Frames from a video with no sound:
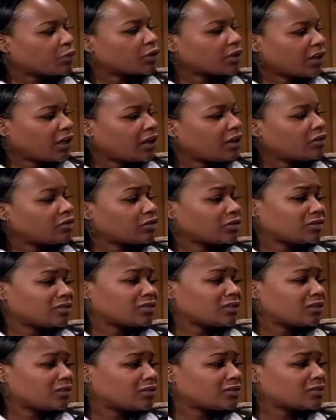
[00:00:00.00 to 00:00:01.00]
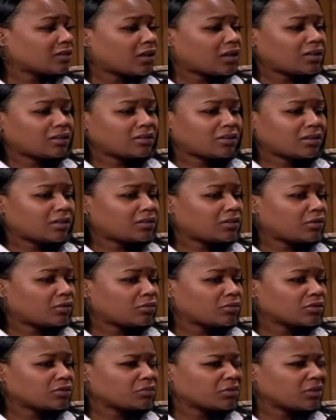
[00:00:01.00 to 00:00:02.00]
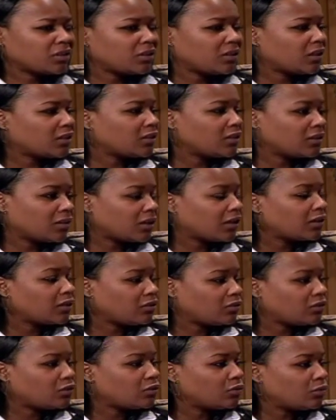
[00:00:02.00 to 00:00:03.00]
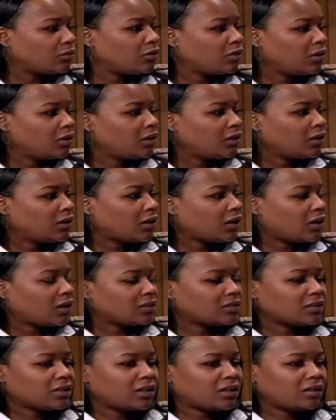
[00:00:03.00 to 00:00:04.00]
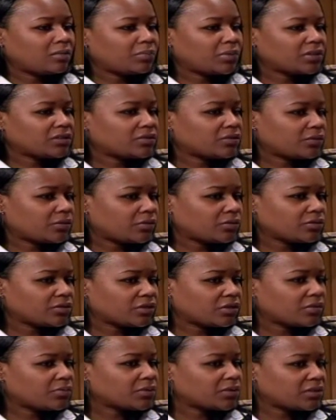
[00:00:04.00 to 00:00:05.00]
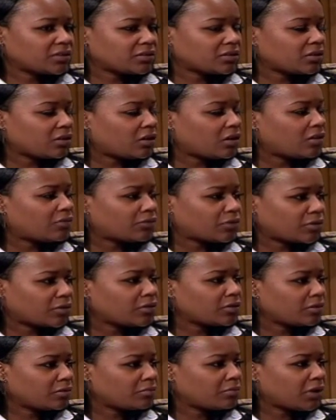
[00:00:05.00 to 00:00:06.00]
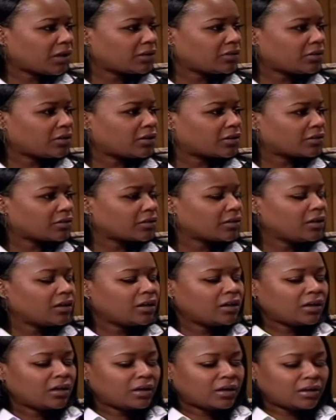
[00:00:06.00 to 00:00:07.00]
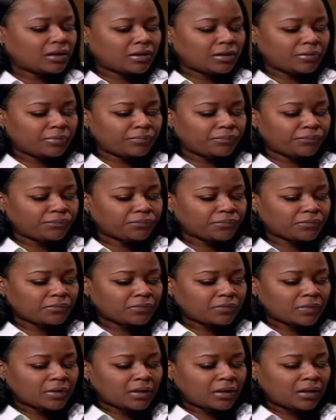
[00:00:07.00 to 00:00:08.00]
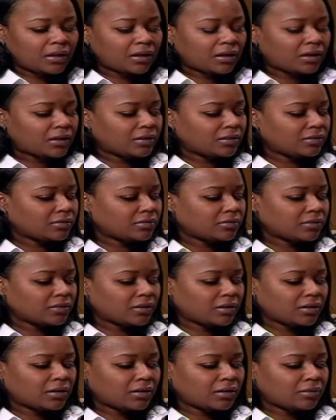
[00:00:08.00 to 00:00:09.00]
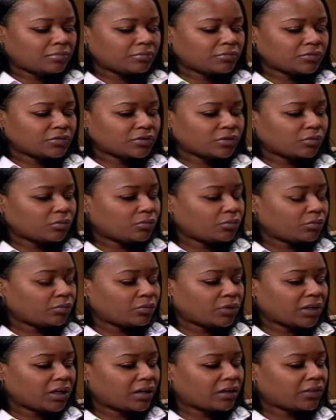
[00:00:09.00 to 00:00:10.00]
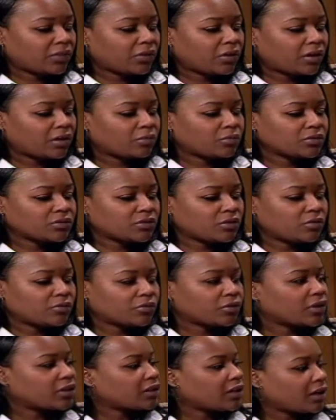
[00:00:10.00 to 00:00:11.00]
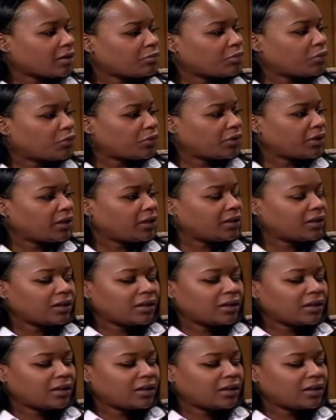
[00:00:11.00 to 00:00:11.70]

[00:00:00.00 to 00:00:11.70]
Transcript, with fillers: occasions and decided that there was really nothing they could do uh, to help us or no services to offer my daughter. Um, and um, so we kind of thought it was over at that point.